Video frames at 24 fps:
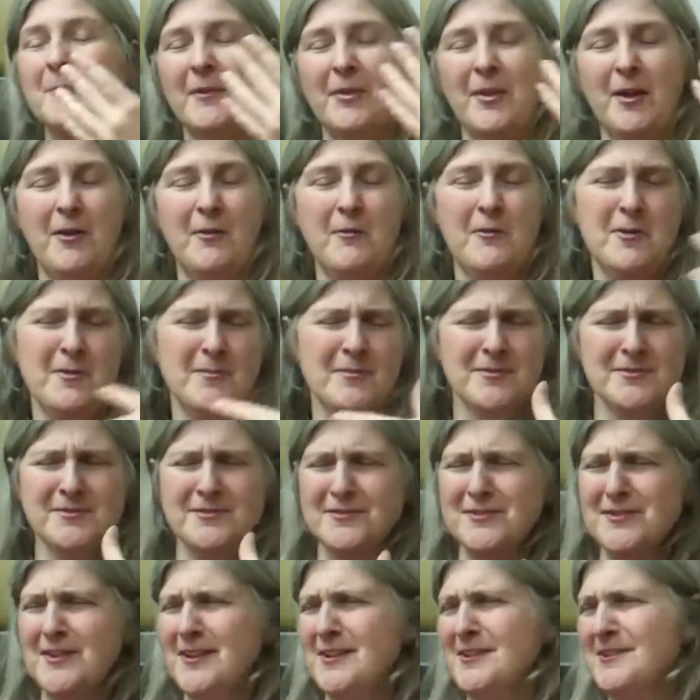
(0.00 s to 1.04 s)
I thought hormones
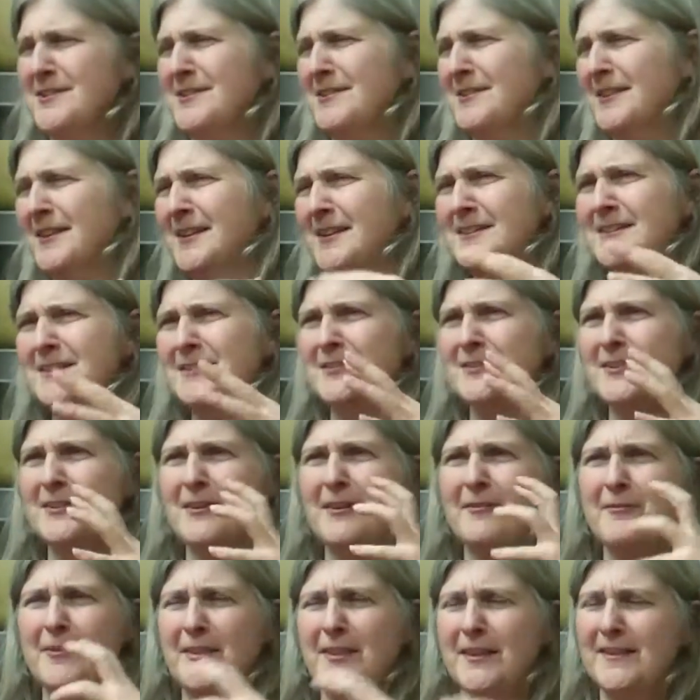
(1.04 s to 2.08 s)
were changing,
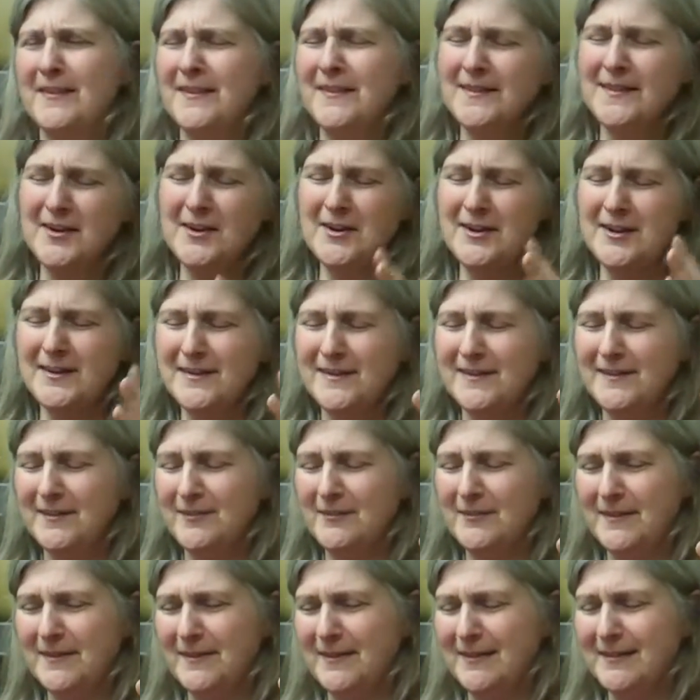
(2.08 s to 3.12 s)
everything's serious,
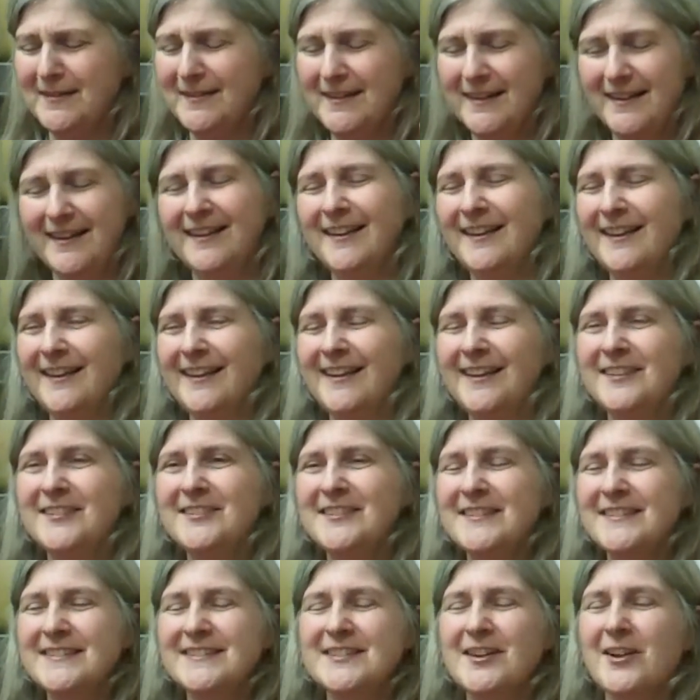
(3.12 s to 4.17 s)
everything's
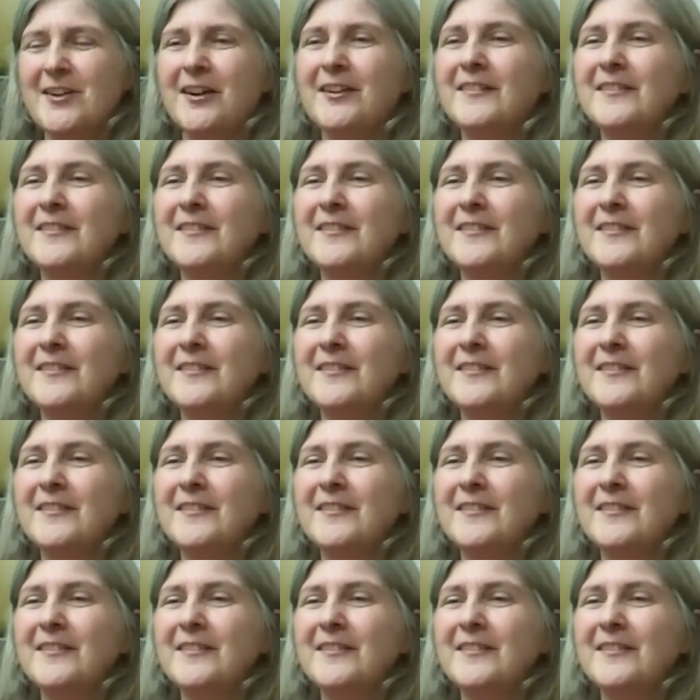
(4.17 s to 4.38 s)
just,